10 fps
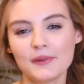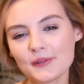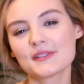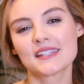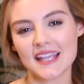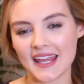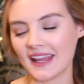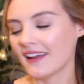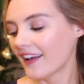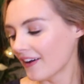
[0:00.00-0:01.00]
You'll
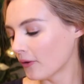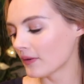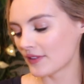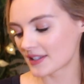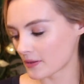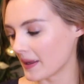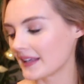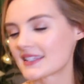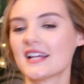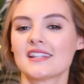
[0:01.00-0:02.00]
see, all of this will
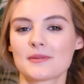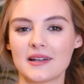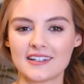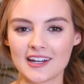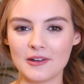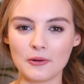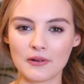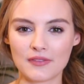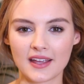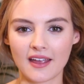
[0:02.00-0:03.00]
make sense when I show you all
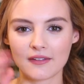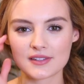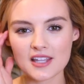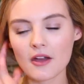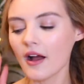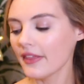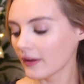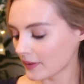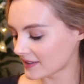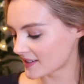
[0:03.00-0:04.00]
of the gifts, so I
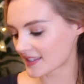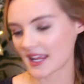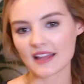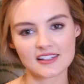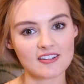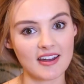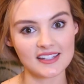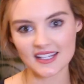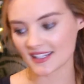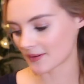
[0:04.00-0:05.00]
think we should just get
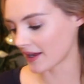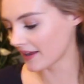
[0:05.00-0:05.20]
straight into